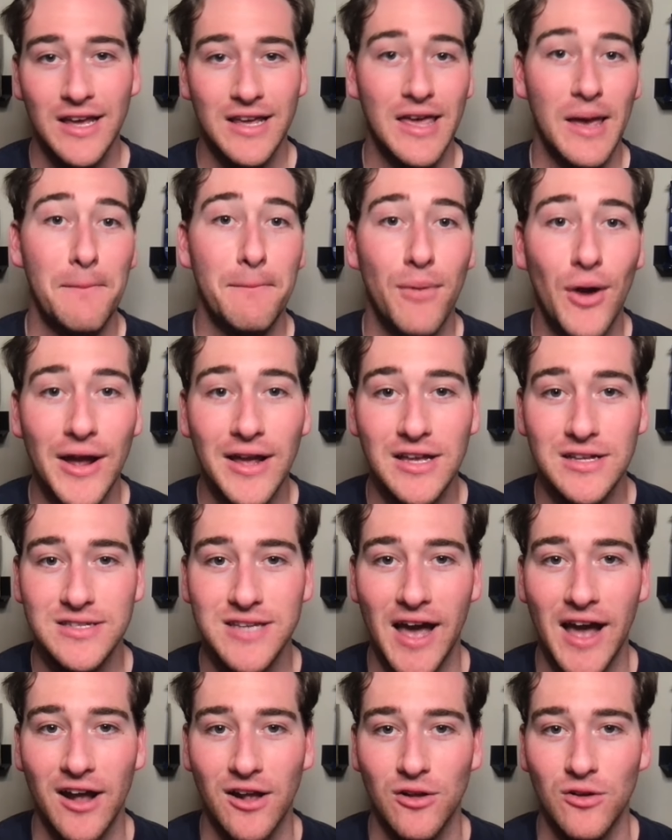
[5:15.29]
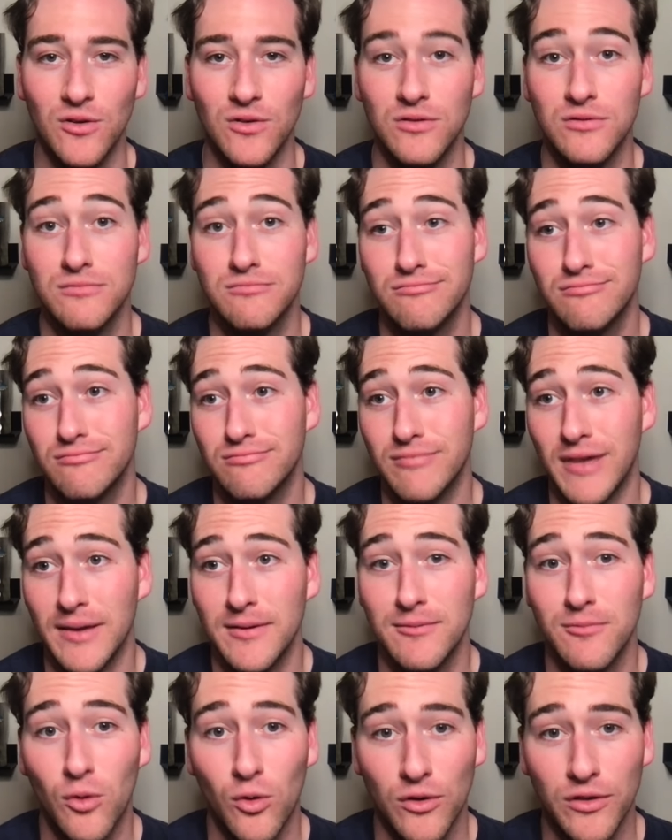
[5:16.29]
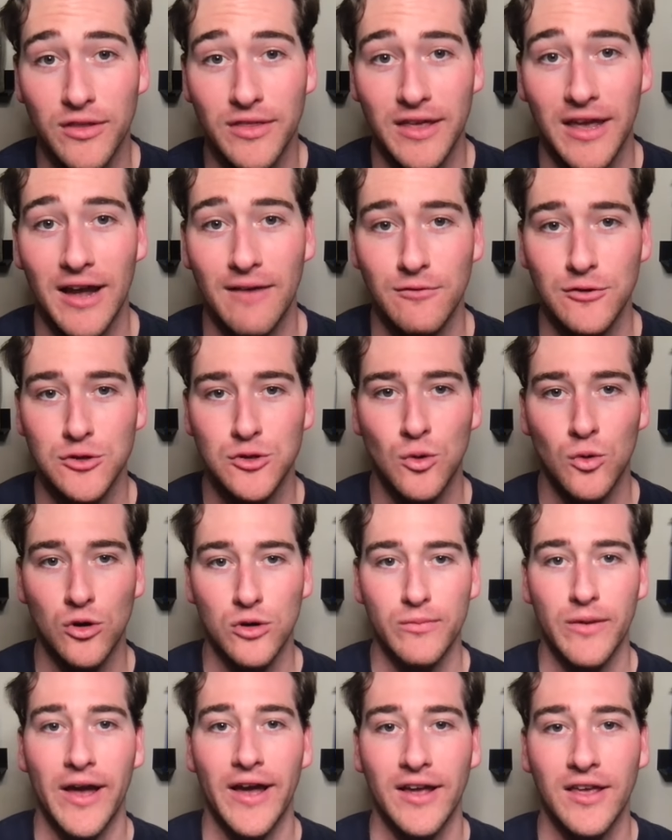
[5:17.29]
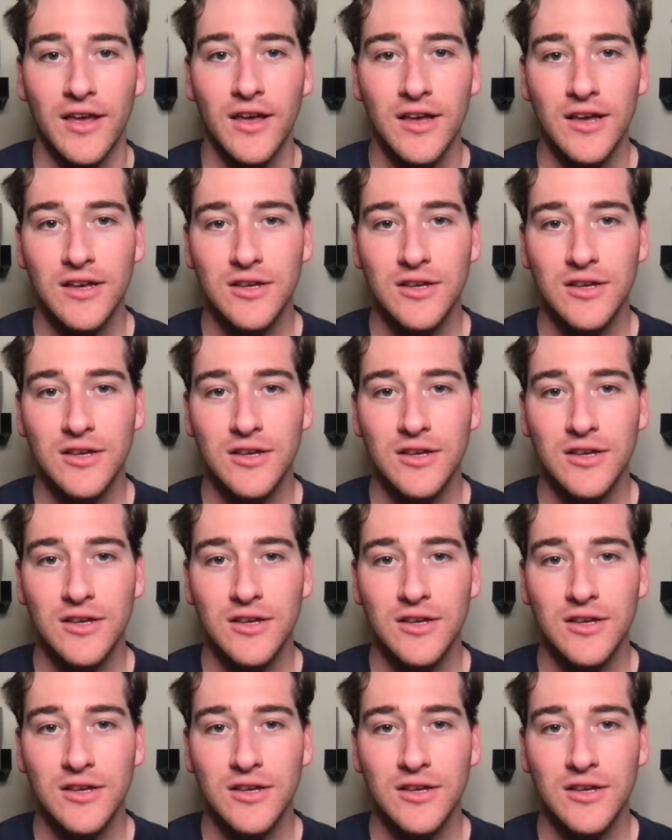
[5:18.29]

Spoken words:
can break a tackle, maybe more than the average quarterback.